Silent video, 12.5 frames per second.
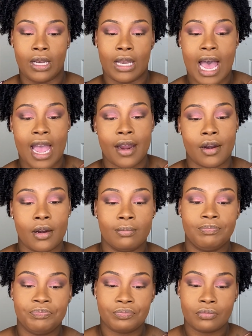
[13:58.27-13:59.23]

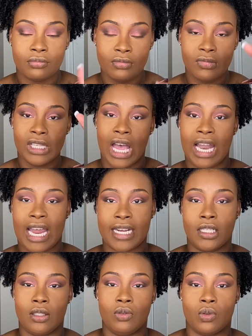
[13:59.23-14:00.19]
liner, I like
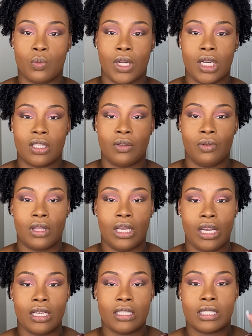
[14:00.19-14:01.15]
to use one or two
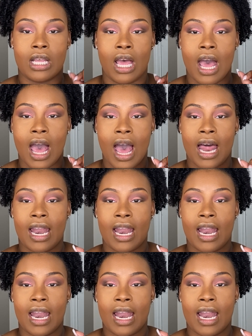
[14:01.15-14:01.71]
things. I